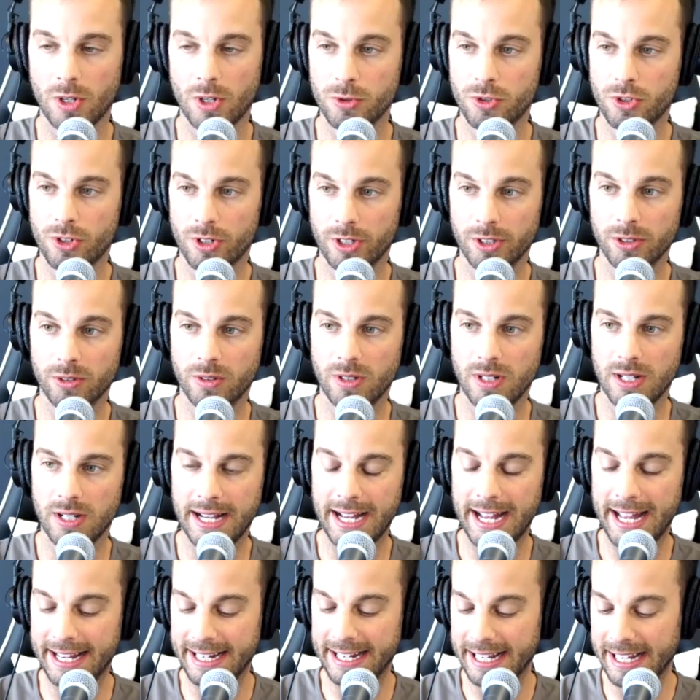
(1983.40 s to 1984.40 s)
true.
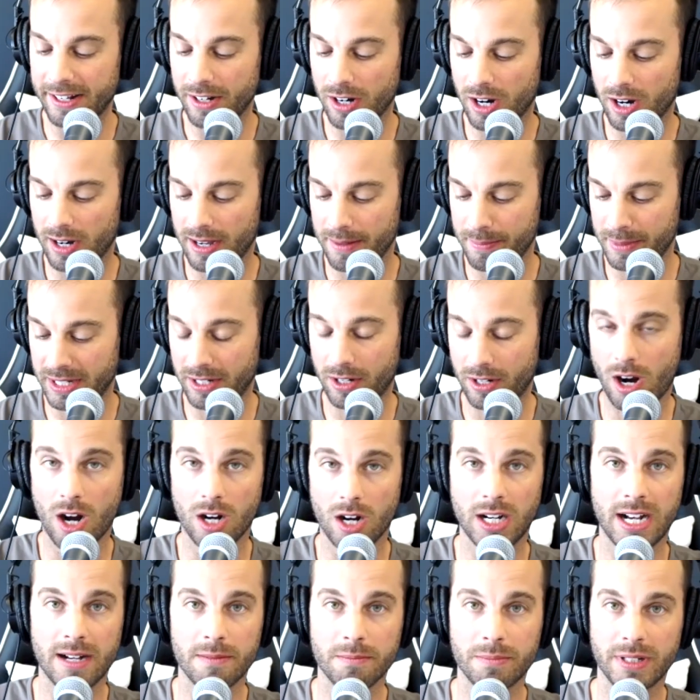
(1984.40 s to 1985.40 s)
And in our, I mean, in
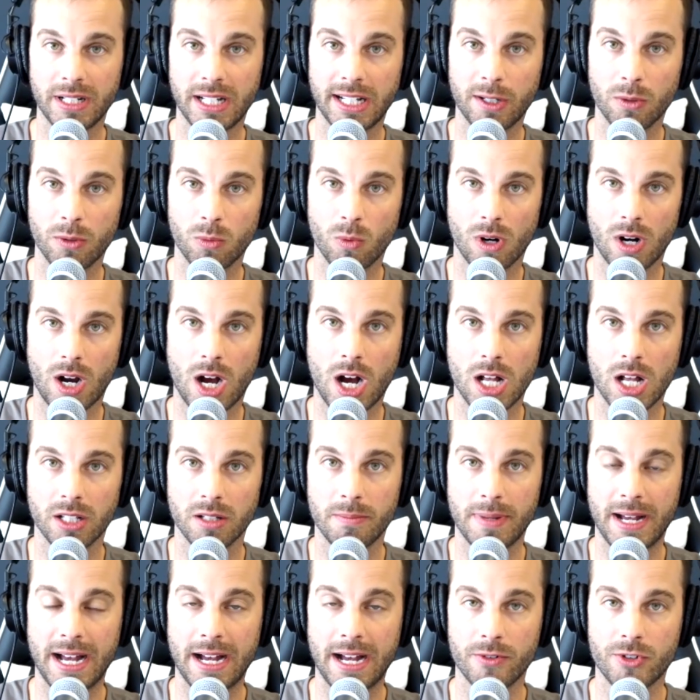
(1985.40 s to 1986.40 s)
our company, we're all
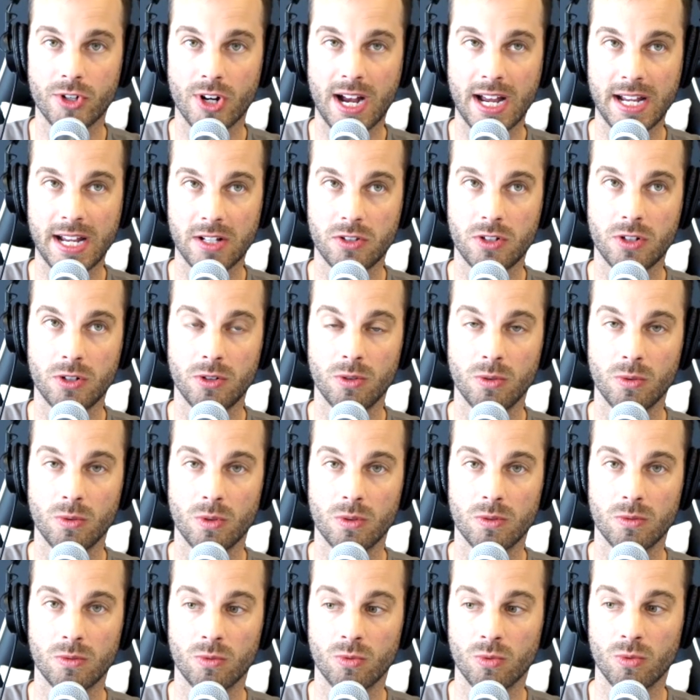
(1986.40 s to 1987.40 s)
about trying
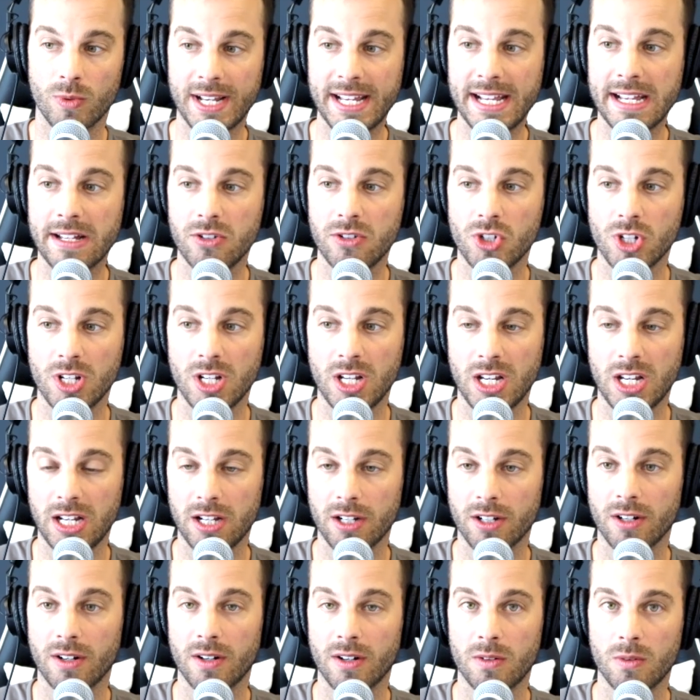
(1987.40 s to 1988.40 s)
to
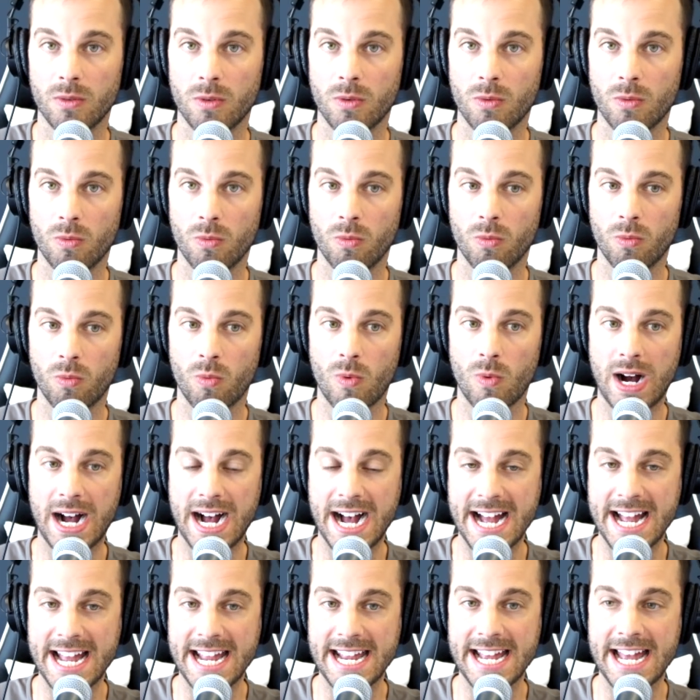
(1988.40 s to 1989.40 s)
re-engineer
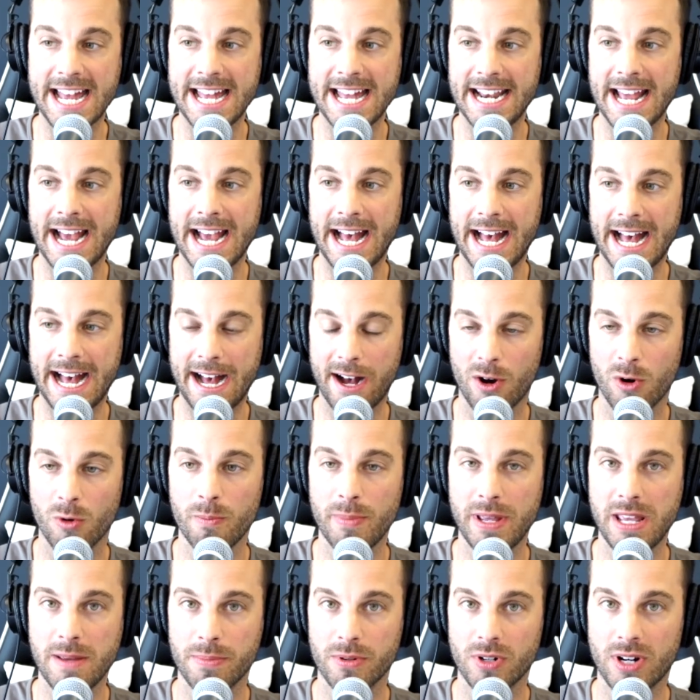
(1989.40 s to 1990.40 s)
why and how
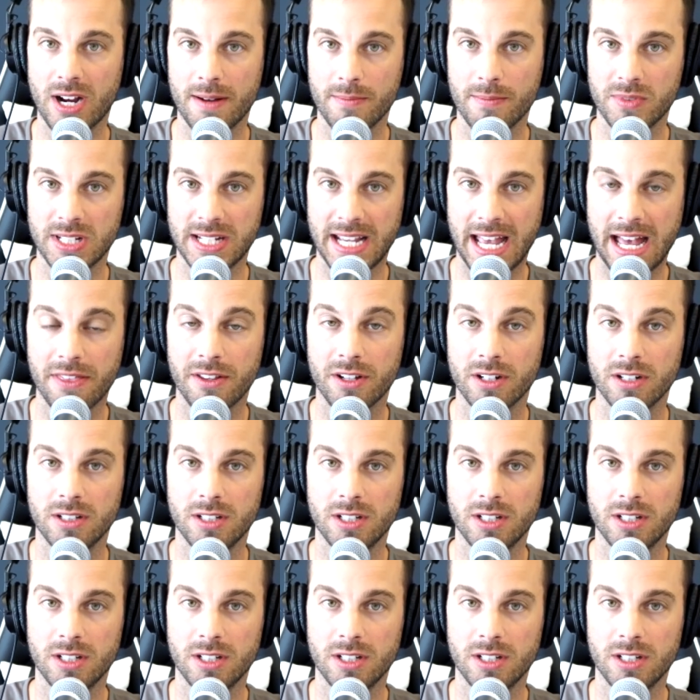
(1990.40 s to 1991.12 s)
people come together.